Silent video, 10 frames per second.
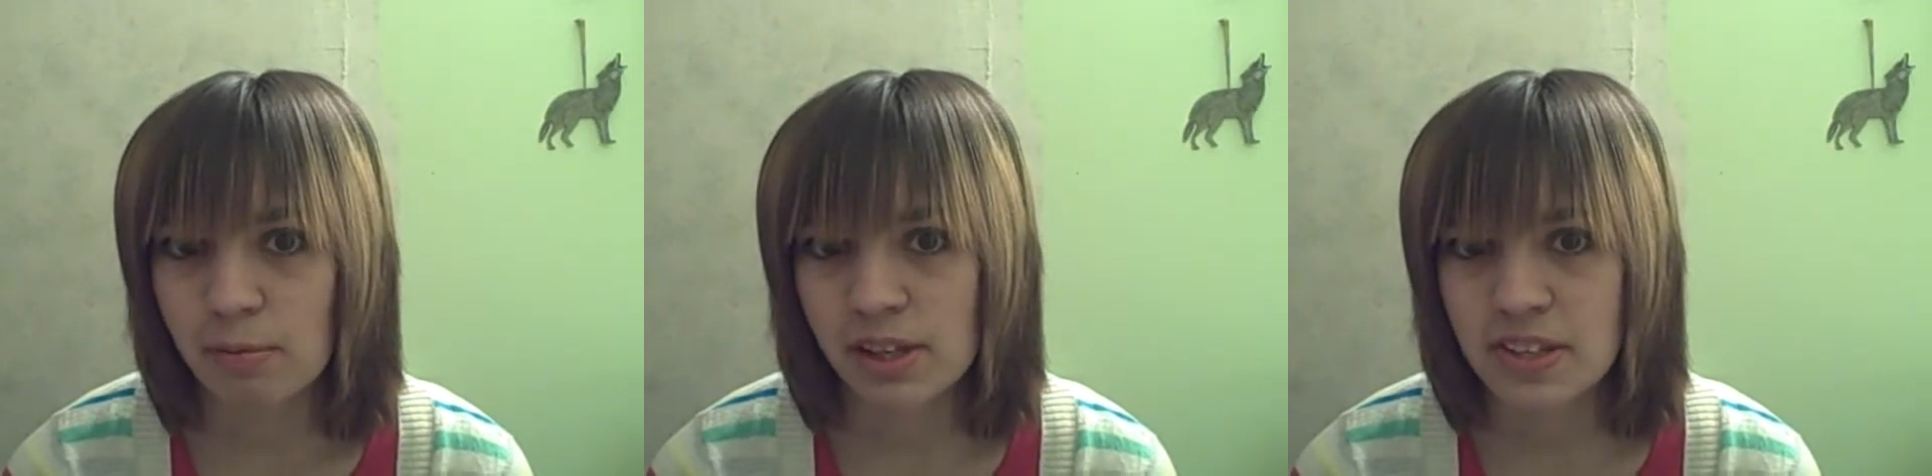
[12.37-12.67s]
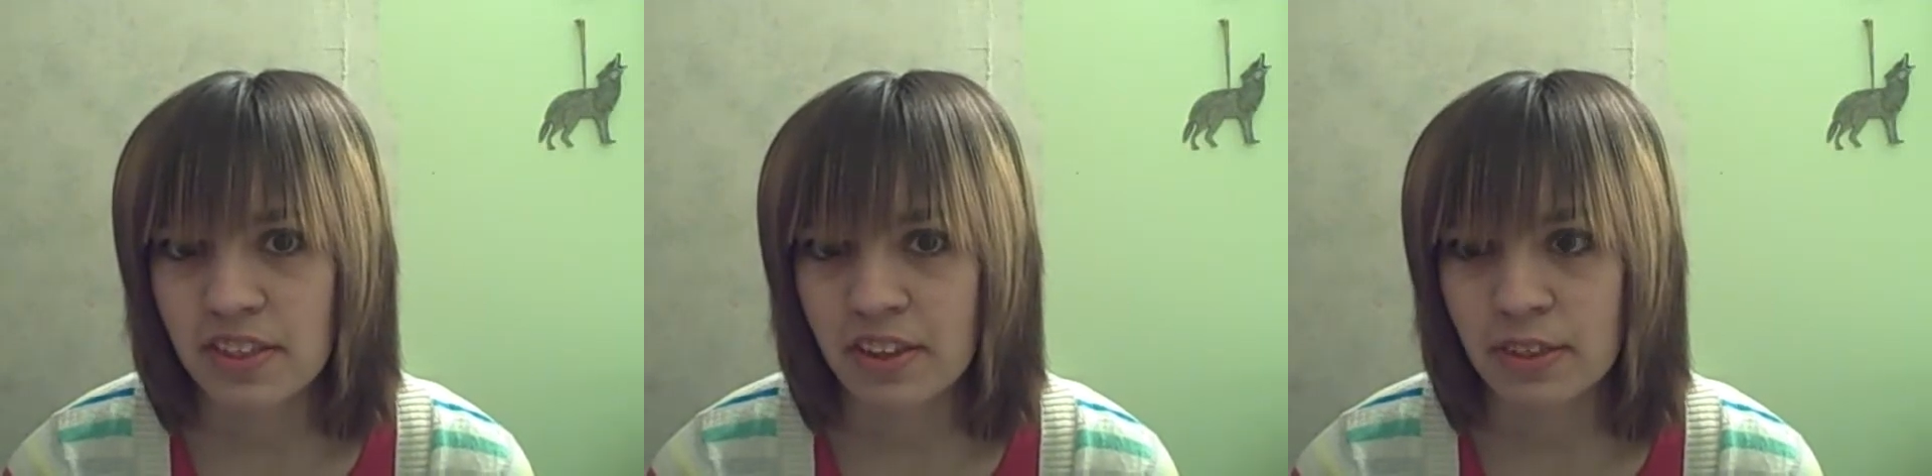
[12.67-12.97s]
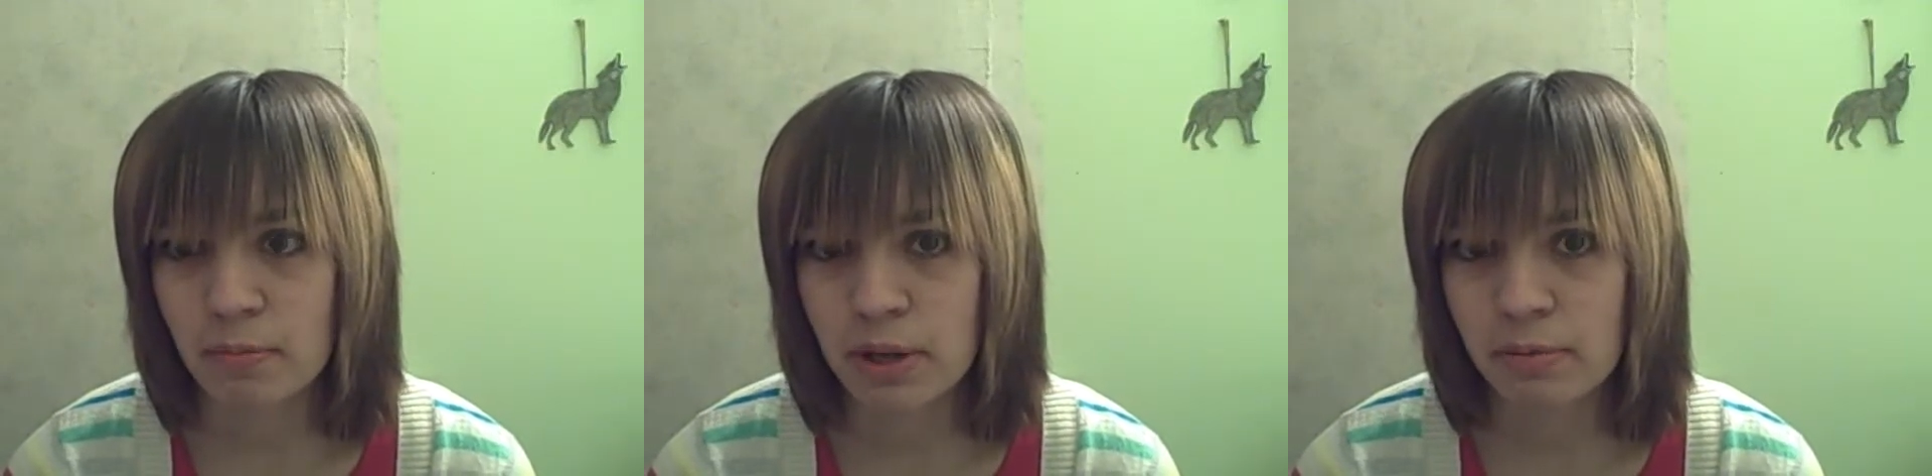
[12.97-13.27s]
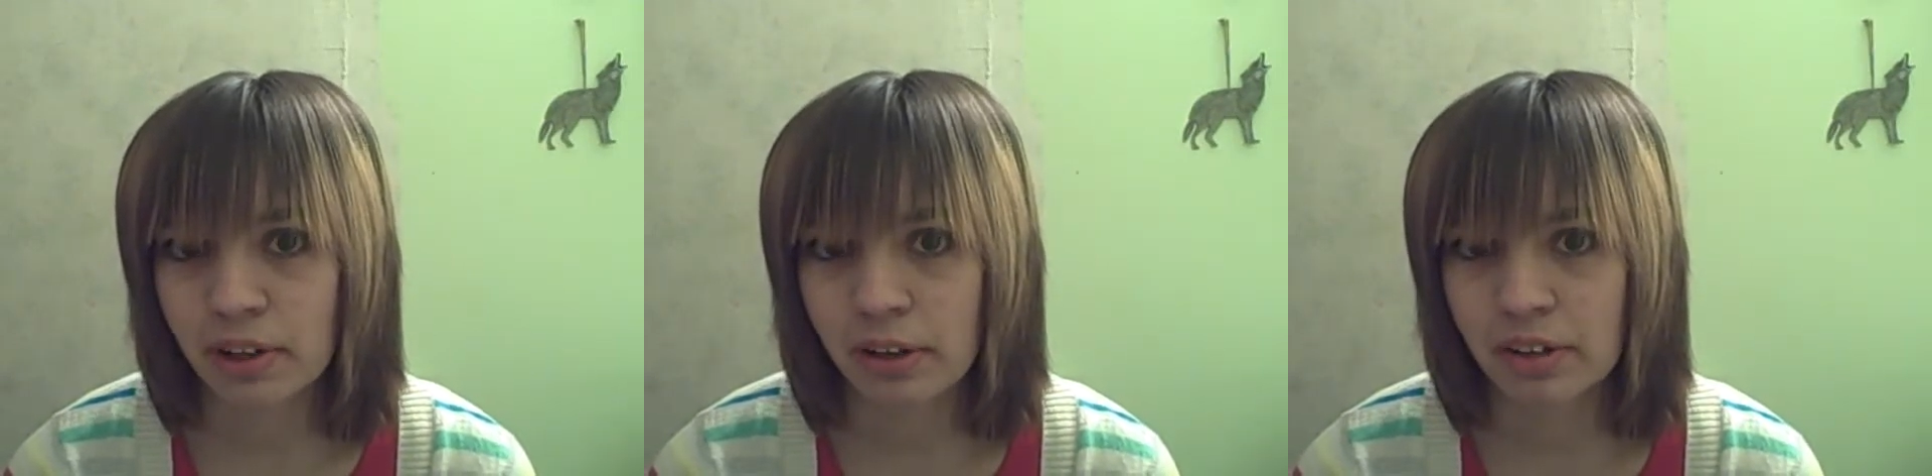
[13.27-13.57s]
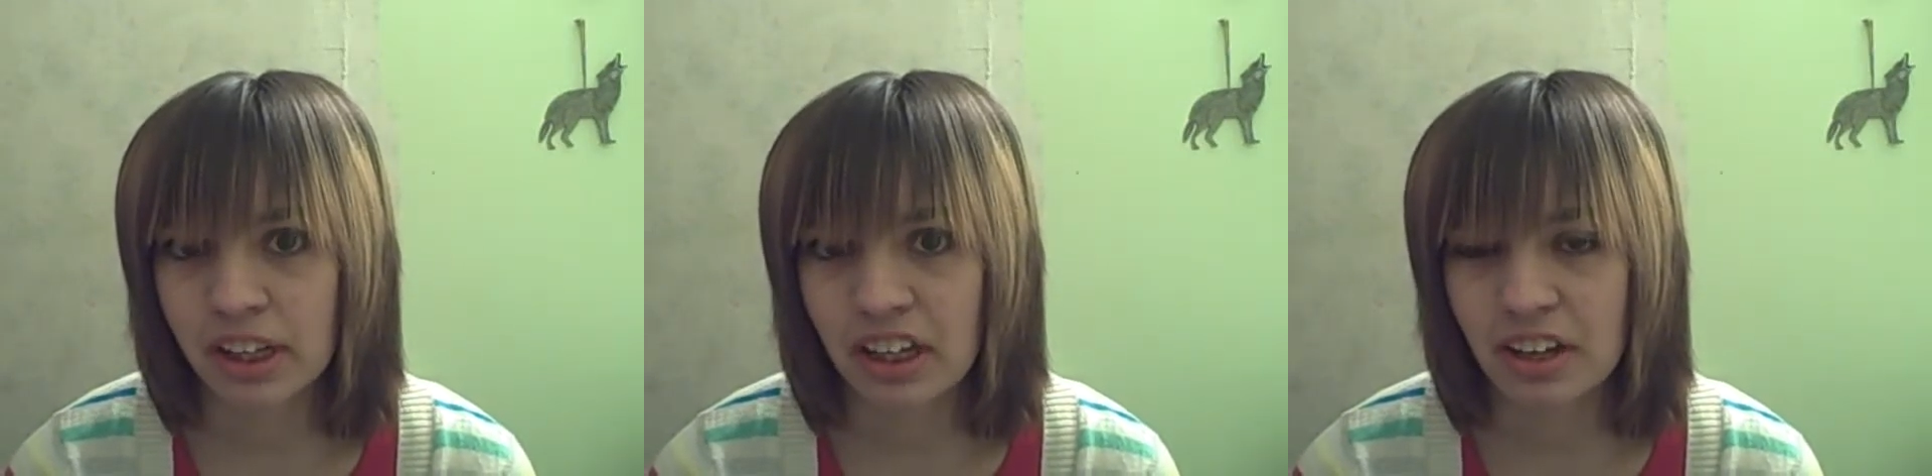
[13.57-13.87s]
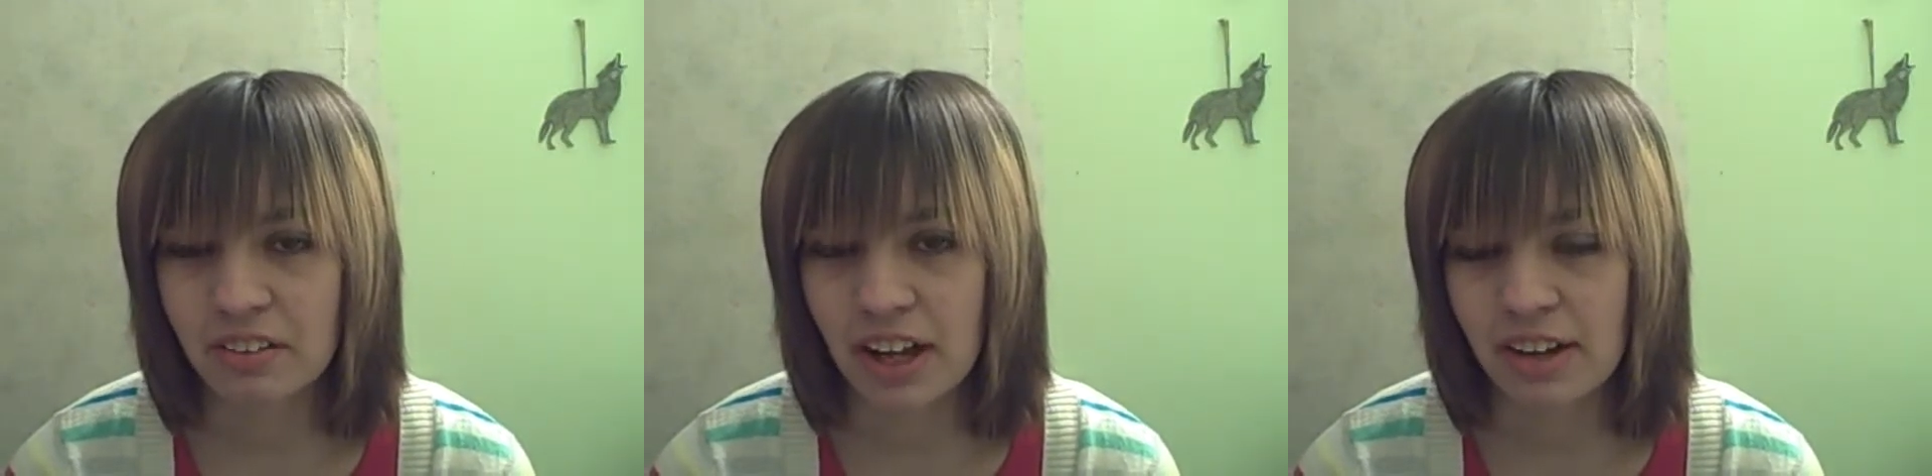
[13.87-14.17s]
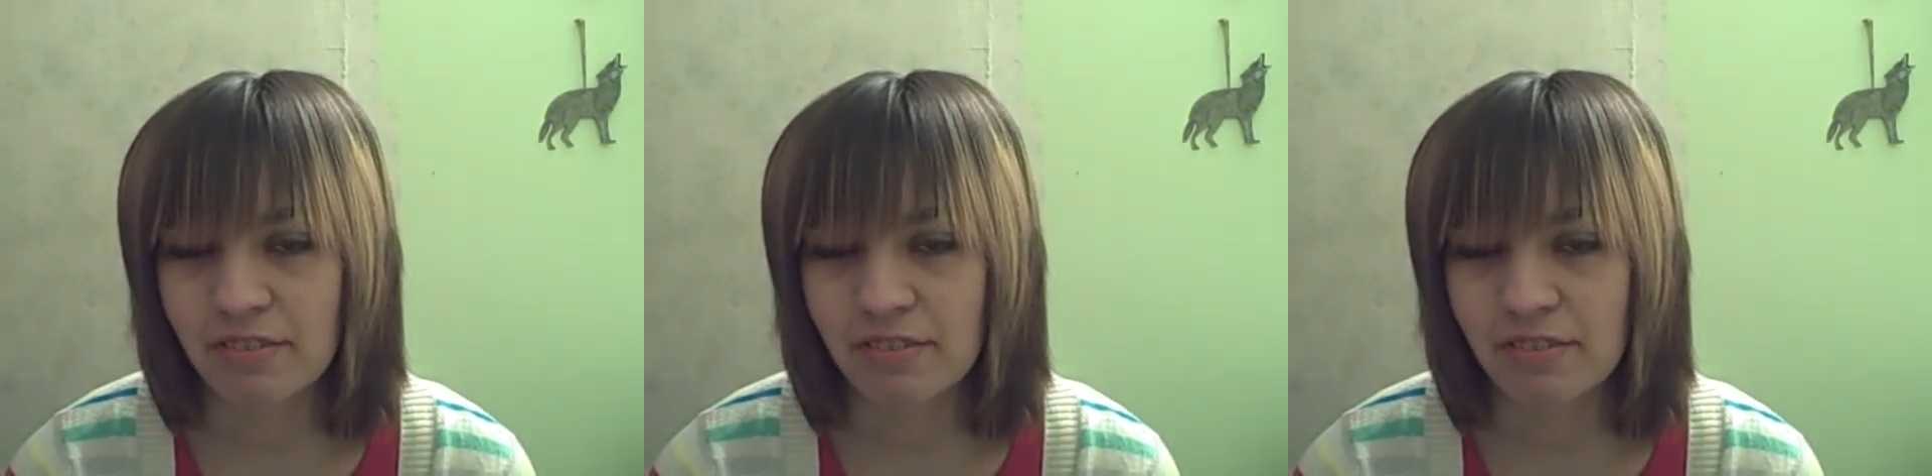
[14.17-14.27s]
because I thought that'd be really cute